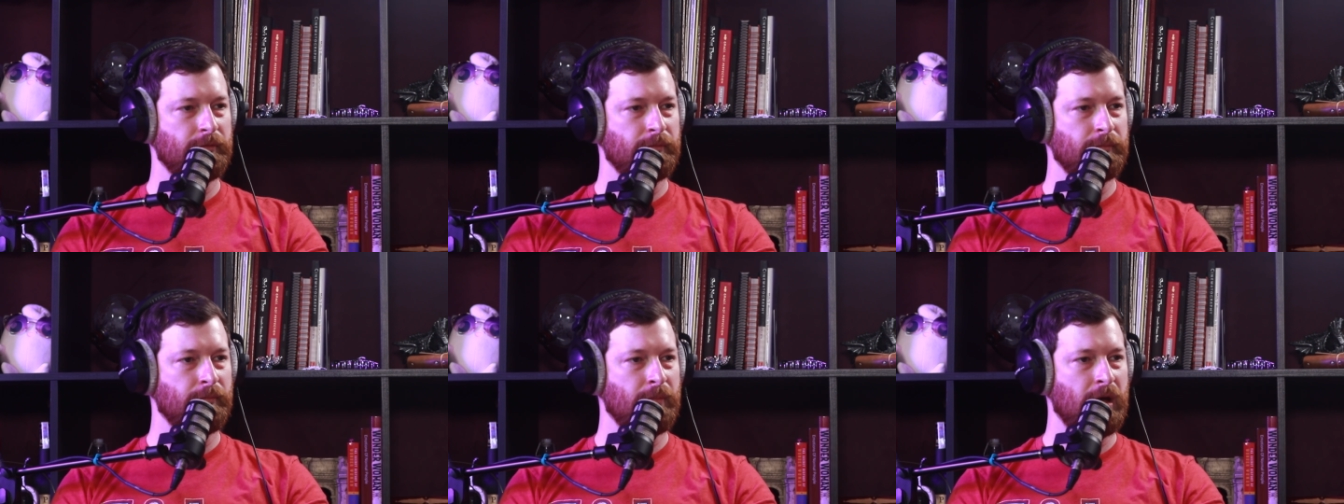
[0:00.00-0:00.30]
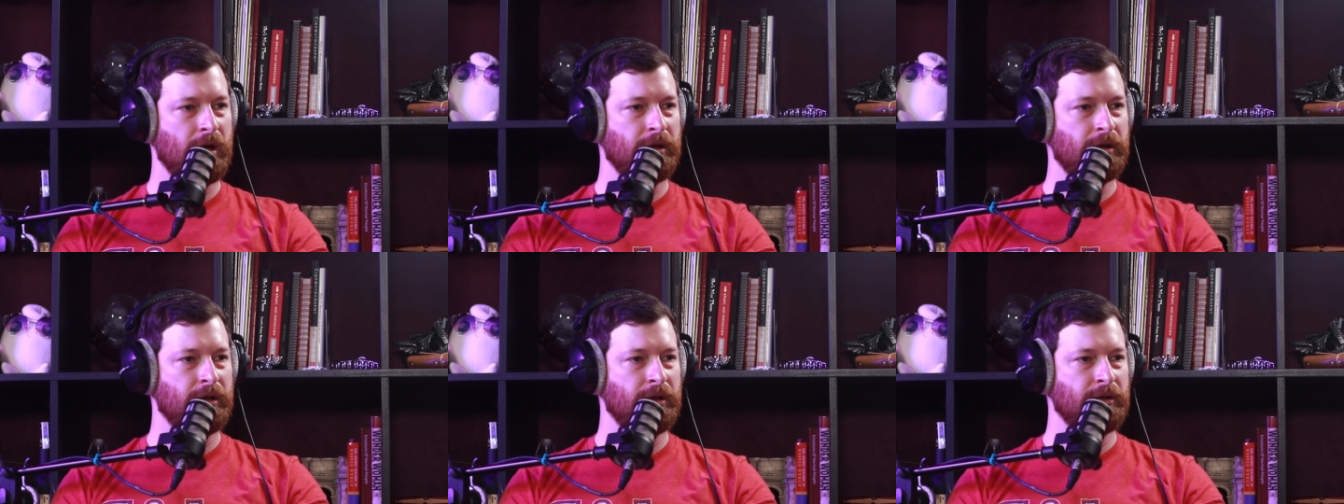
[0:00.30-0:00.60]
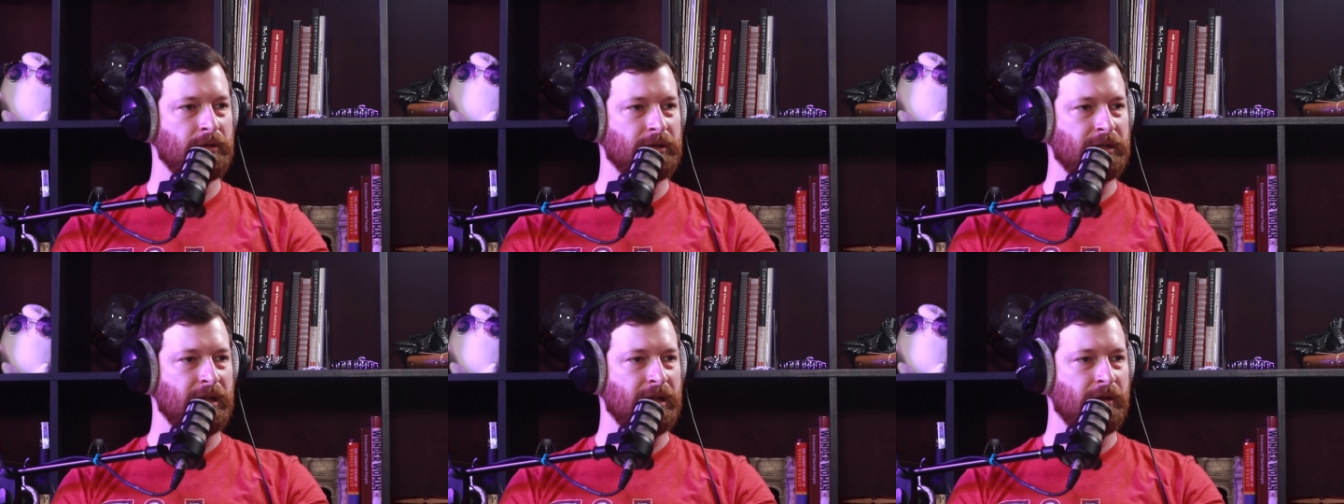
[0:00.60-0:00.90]
my
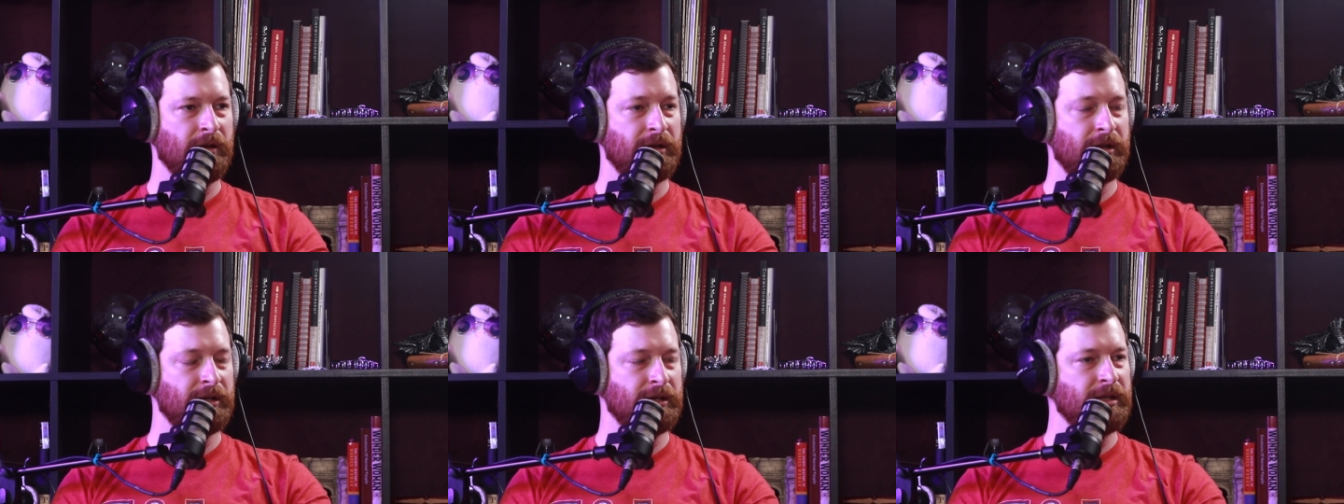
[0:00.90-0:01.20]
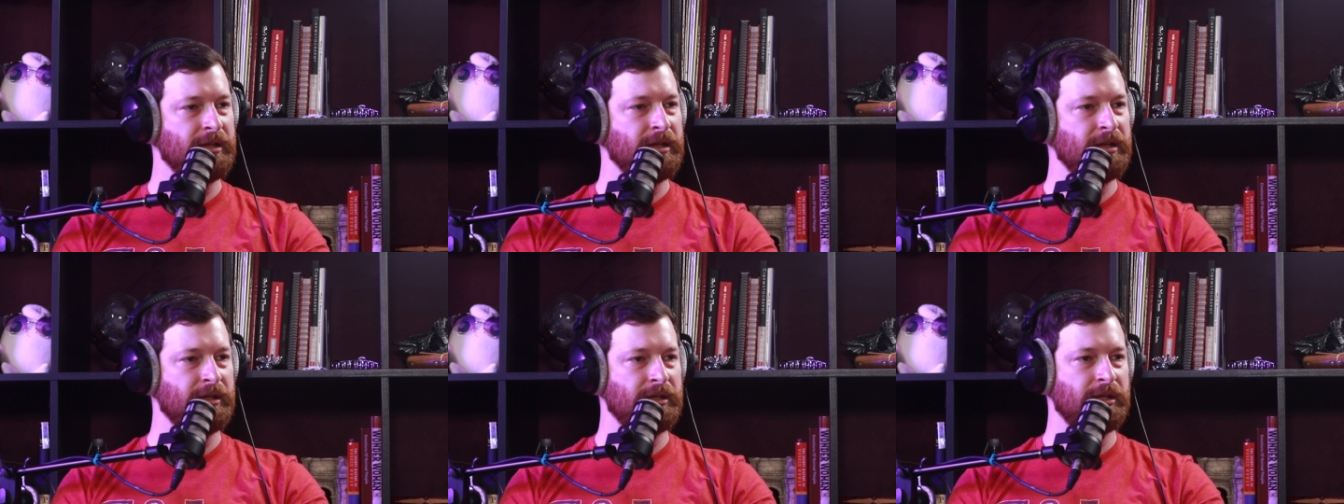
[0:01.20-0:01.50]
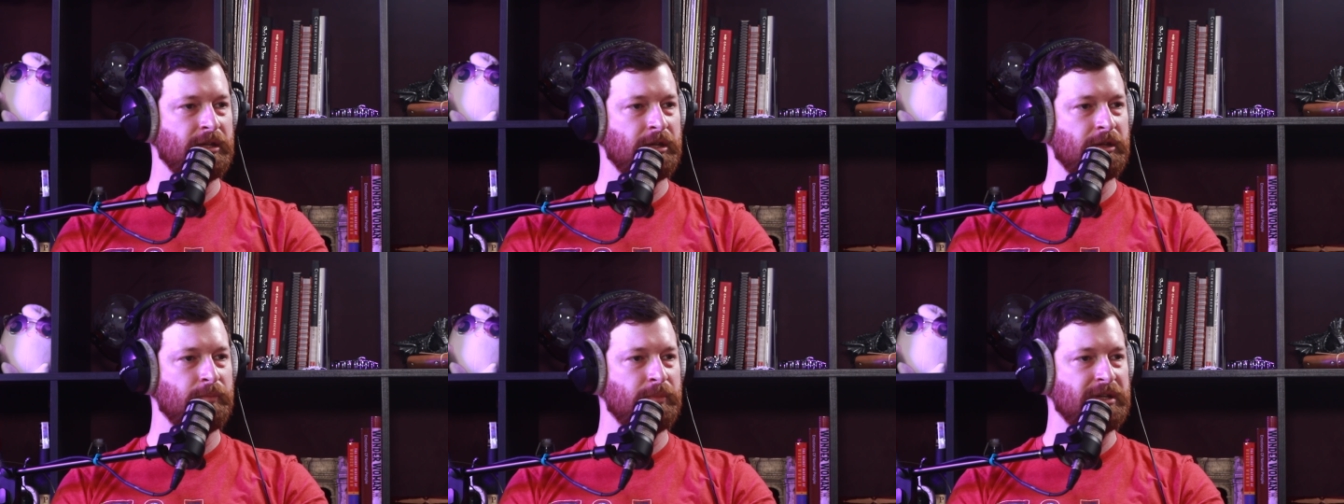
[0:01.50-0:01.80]
kind of
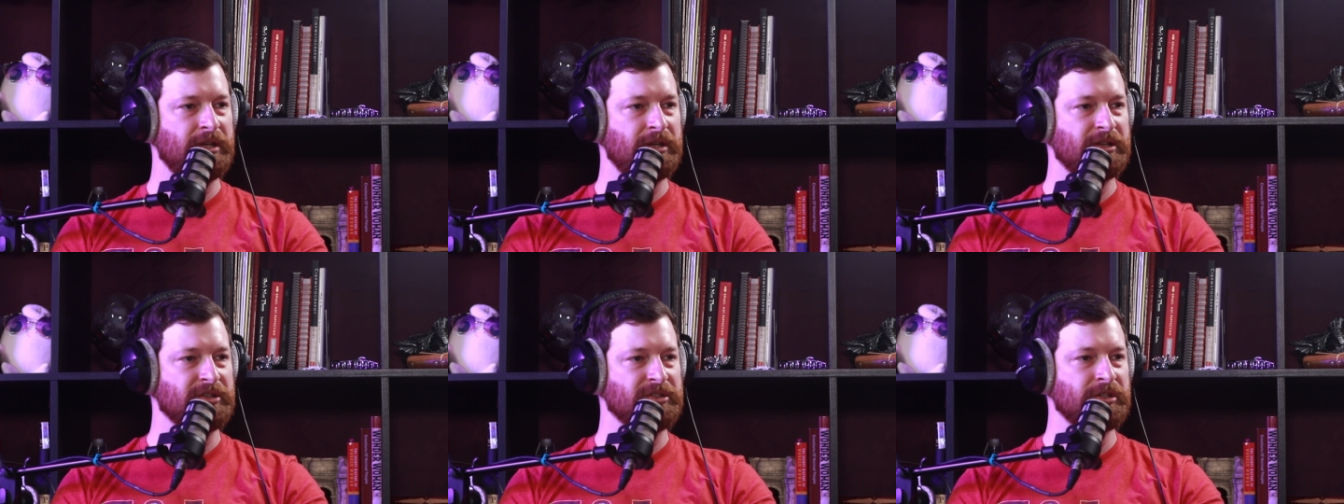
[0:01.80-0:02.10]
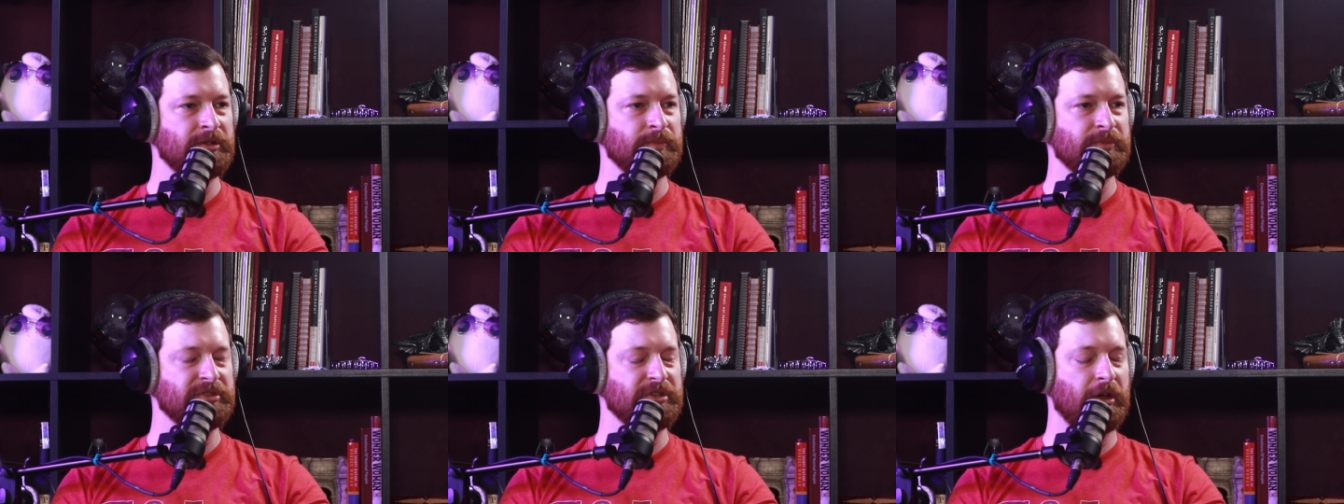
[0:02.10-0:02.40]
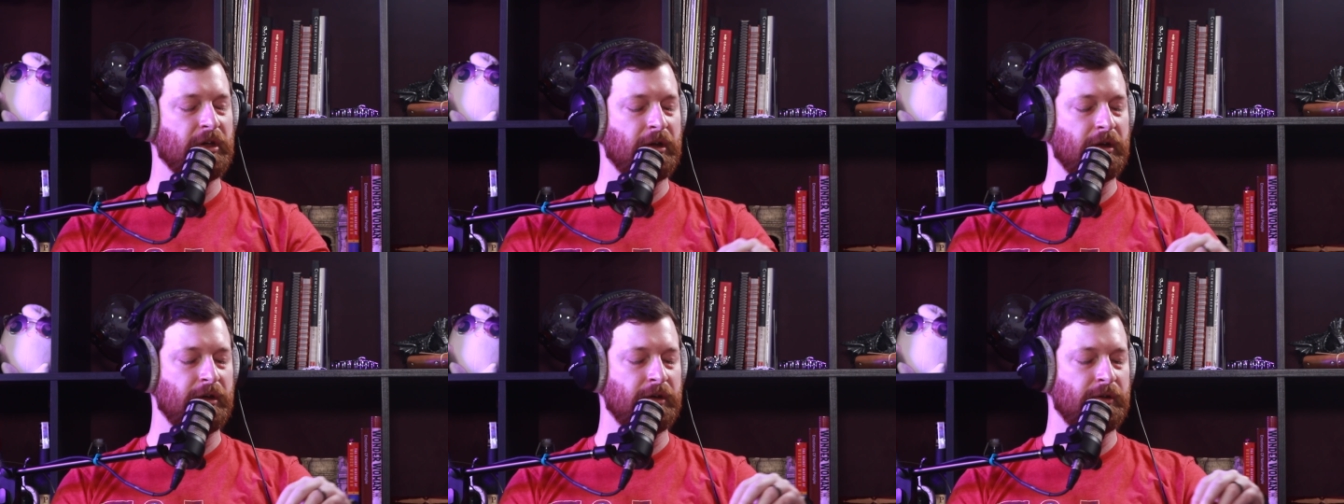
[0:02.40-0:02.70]
kinky BDSM
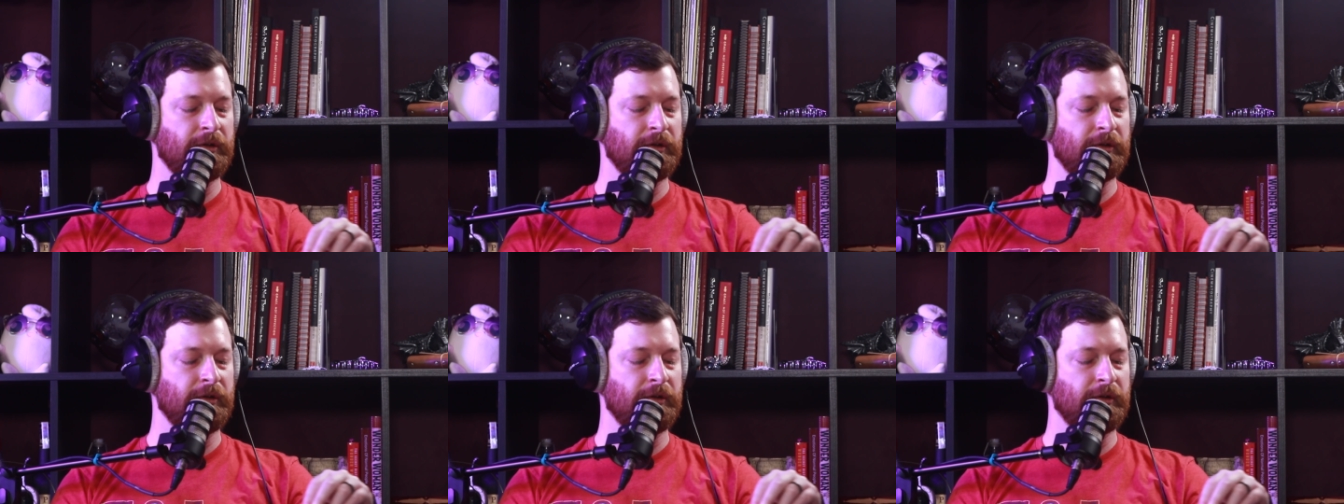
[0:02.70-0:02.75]
side,